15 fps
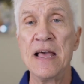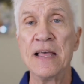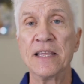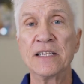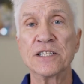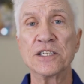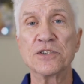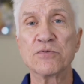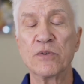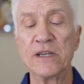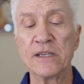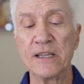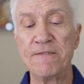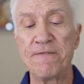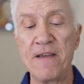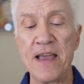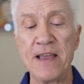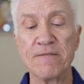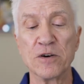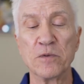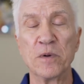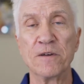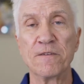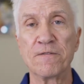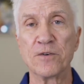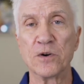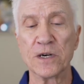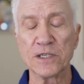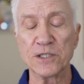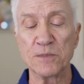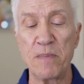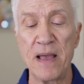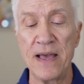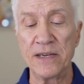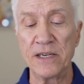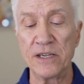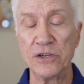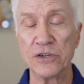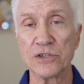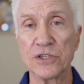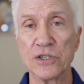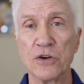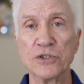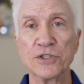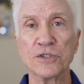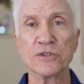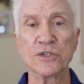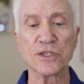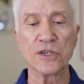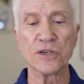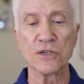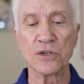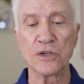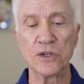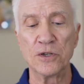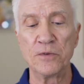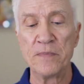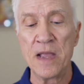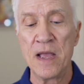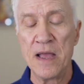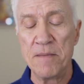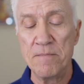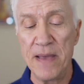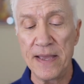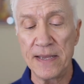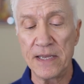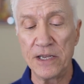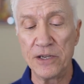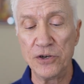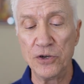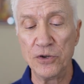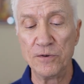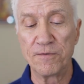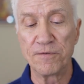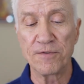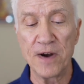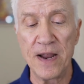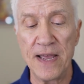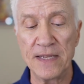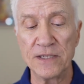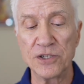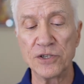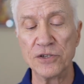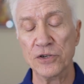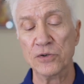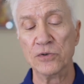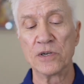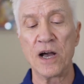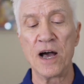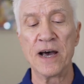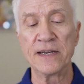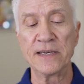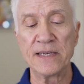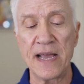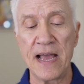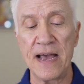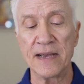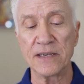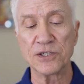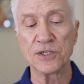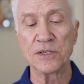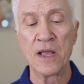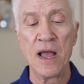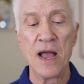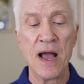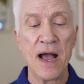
This is really favorable for expanding your social circle, making new friends, new contacts.